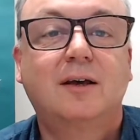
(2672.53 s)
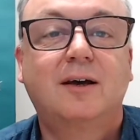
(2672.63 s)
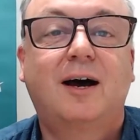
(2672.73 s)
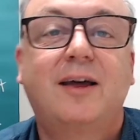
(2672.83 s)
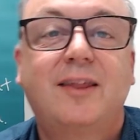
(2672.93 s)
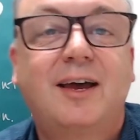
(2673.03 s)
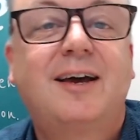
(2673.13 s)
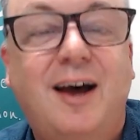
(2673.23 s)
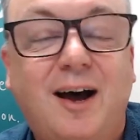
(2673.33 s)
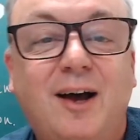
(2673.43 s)
Hi
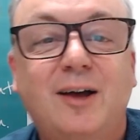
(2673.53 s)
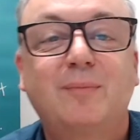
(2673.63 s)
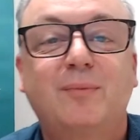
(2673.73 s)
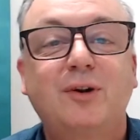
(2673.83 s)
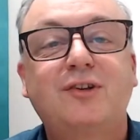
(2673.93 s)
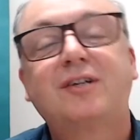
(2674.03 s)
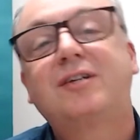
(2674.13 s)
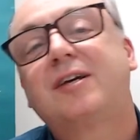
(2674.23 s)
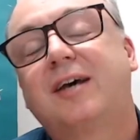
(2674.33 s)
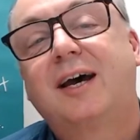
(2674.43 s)
there, I am
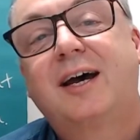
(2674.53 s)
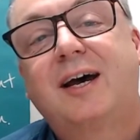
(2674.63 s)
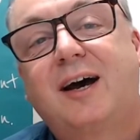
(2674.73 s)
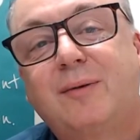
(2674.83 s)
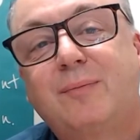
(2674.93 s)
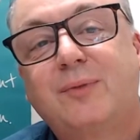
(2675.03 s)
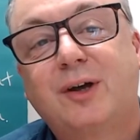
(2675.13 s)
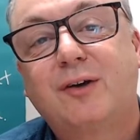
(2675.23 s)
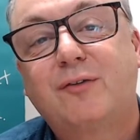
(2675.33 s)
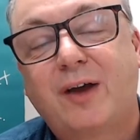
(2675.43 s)
Richard. I'm
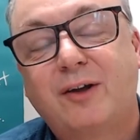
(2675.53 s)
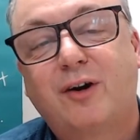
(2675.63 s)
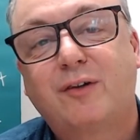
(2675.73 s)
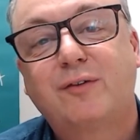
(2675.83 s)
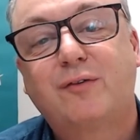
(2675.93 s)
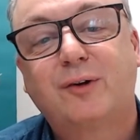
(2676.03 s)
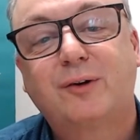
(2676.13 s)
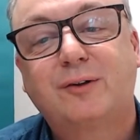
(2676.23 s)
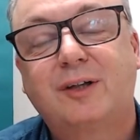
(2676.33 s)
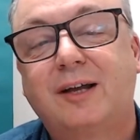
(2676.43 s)
the founder of
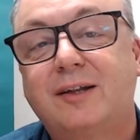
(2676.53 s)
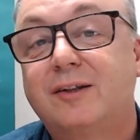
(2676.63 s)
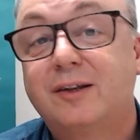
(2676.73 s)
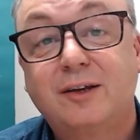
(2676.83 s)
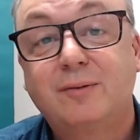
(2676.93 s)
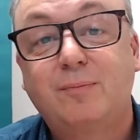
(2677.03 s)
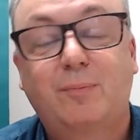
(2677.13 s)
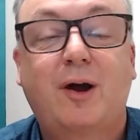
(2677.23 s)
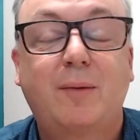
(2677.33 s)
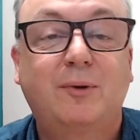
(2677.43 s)
infoodle and the
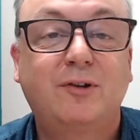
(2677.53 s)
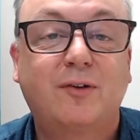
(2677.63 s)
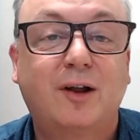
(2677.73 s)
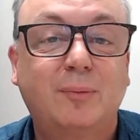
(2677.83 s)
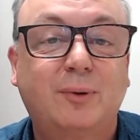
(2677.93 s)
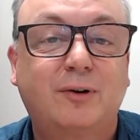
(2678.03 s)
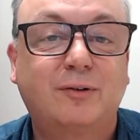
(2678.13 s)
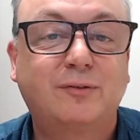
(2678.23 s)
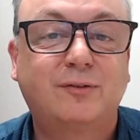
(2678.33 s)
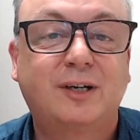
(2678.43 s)
primary developer
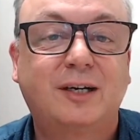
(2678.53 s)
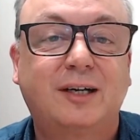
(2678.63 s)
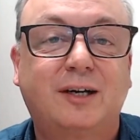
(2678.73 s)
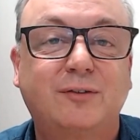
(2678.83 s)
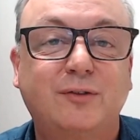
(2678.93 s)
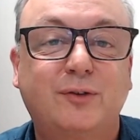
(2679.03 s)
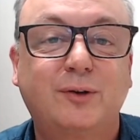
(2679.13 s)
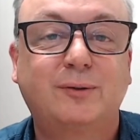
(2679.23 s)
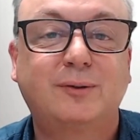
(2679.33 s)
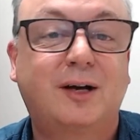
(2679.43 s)
of
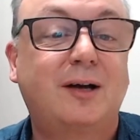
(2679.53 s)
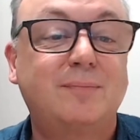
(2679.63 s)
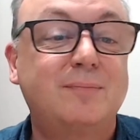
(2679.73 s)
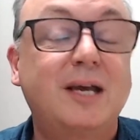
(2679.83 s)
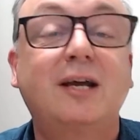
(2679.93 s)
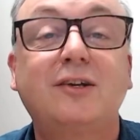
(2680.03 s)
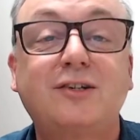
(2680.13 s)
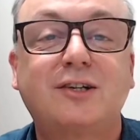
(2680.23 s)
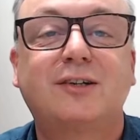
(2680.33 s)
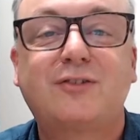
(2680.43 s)
infoodle. I'm
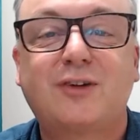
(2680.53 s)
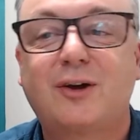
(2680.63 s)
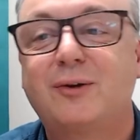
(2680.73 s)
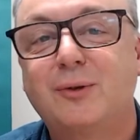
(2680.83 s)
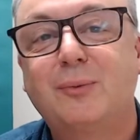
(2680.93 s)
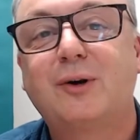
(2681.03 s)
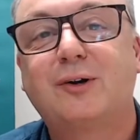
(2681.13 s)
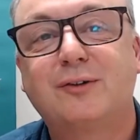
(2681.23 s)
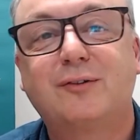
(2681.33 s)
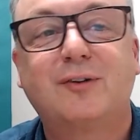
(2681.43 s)
English, and so the
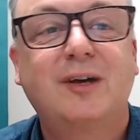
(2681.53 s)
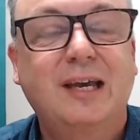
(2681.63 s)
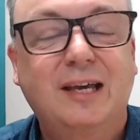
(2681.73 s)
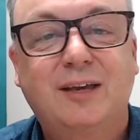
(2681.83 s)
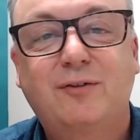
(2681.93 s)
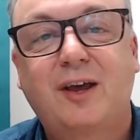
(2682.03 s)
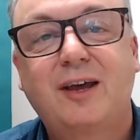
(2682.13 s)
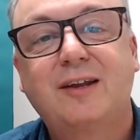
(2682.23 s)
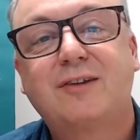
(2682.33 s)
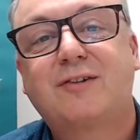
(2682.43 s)
world of gift
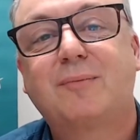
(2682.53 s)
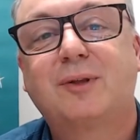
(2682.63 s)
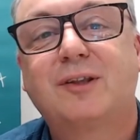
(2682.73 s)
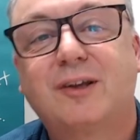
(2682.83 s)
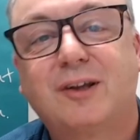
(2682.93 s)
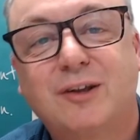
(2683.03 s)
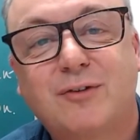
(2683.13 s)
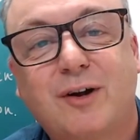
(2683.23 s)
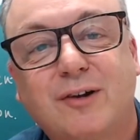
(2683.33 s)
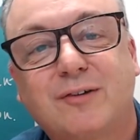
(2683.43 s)
aid is something that
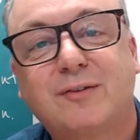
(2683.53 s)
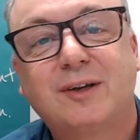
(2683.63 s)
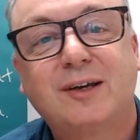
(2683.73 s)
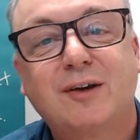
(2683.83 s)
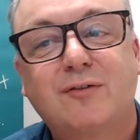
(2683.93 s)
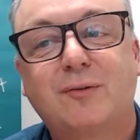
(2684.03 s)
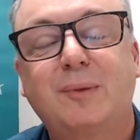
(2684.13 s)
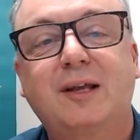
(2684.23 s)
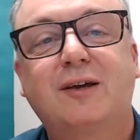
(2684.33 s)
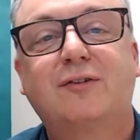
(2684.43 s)
is relatively
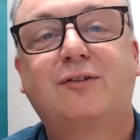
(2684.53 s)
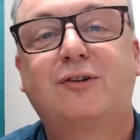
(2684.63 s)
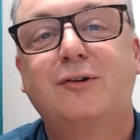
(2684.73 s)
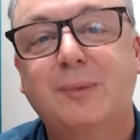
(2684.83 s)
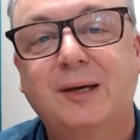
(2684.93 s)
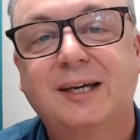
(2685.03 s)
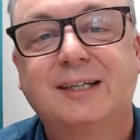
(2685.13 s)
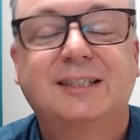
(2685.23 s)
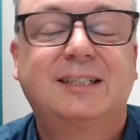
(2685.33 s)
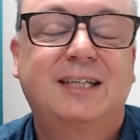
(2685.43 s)
familiar to me.
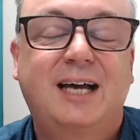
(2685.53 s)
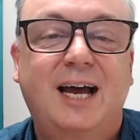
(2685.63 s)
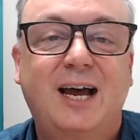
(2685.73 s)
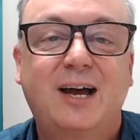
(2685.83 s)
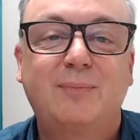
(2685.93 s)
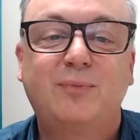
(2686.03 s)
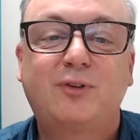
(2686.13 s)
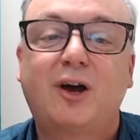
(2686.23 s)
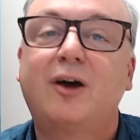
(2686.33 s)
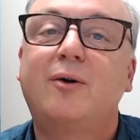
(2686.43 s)

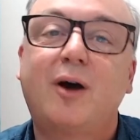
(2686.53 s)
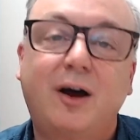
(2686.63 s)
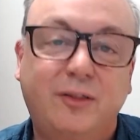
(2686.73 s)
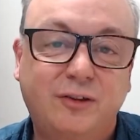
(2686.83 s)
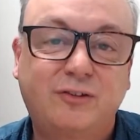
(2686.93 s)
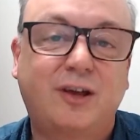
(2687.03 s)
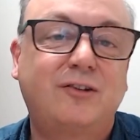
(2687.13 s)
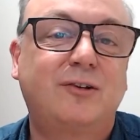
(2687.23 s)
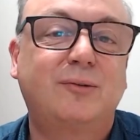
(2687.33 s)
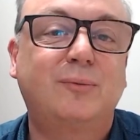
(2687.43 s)
So this
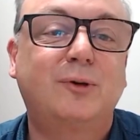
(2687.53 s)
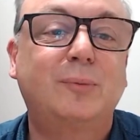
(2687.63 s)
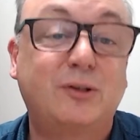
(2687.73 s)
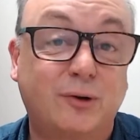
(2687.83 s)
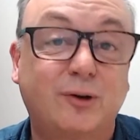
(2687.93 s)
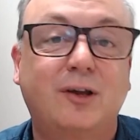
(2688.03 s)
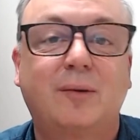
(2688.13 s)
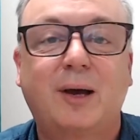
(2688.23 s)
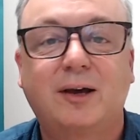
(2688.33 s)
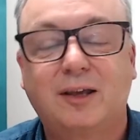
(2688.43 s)
session we'll be talking
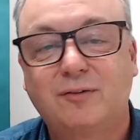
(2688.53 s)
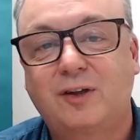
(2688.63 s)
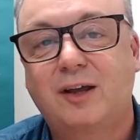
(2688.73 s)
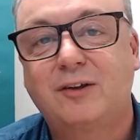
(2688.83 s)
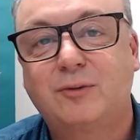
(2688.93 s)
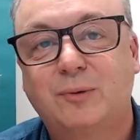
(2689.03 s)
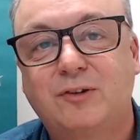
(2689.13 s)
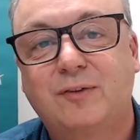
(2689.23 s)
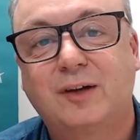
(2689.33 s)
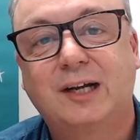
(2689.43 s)
about gift aid
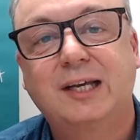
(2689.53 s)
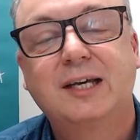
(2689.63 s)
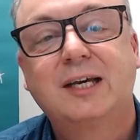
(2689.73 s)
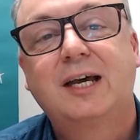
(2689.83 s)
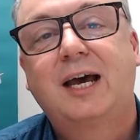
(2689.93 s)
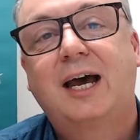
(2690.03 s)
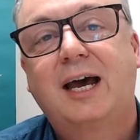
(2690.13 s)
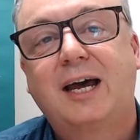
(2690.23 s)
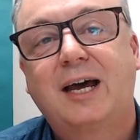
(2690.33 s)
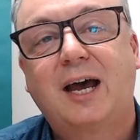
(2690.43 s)
specifically,
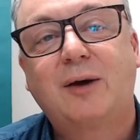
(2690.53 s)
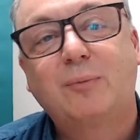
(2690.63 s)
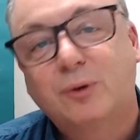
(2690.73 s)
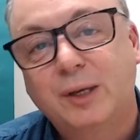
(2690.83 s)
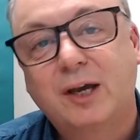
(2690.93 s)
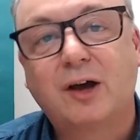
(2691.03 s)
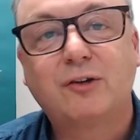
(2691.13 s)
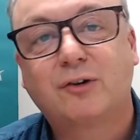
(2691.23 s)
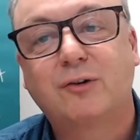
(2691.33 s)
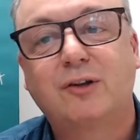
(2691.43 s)
and we'll be
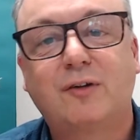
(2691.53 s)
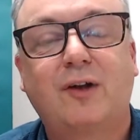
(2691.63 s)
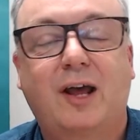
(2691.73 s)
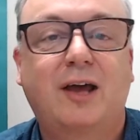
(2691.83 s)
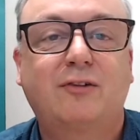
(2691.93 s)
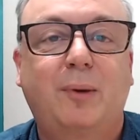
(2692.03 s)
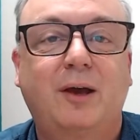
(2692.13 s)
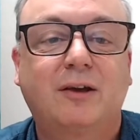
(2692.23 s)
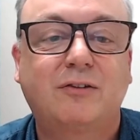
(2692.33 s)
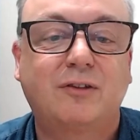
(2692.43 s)
going through the different
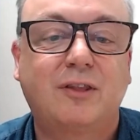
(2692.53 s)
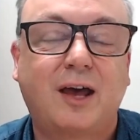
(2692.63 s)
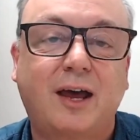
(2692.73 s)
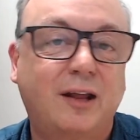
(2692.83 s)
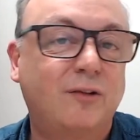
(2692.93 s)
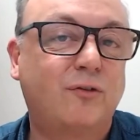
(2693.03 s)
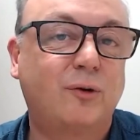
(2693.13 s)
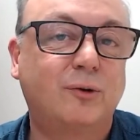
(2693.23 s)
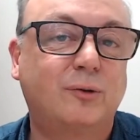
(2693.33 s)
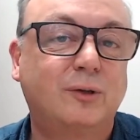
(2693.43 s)
aspects that
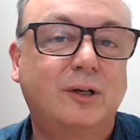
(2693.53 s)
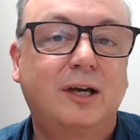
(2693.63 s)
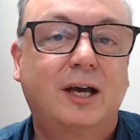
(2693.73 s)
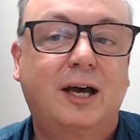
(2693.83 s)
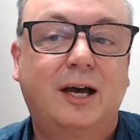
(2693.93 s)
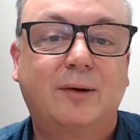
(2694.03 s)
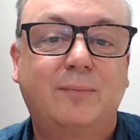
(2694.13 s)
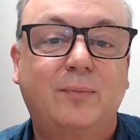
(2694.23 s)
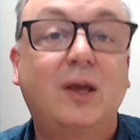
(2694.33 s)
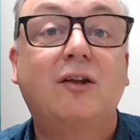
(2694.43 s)
infoodle
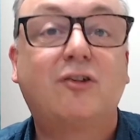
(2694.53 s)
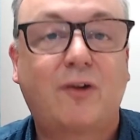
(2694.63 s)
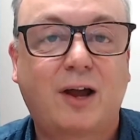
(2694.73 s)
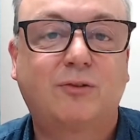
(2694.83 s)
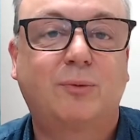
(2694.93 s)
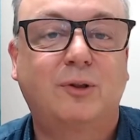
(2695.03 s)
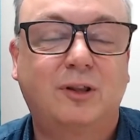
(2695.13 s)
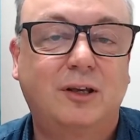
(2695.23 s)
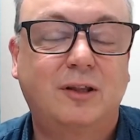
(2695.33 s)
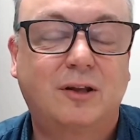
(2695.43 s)
interacts with
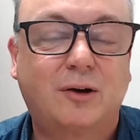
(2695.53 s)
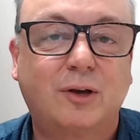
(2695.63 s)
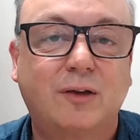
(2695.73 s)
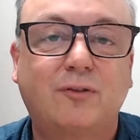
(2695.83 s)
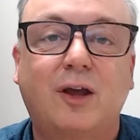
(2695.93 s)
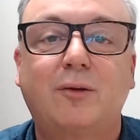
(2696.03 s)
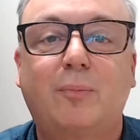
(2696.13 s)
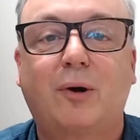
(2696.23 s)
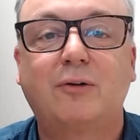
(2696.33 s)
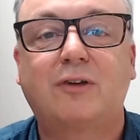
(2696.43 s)
the whole gift
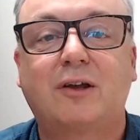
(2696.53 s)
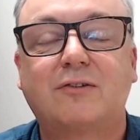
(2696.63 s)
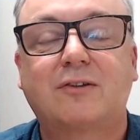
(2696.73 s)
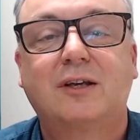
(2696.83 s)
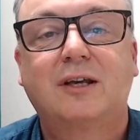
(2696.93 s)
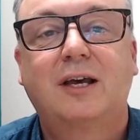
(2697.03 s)
aid process.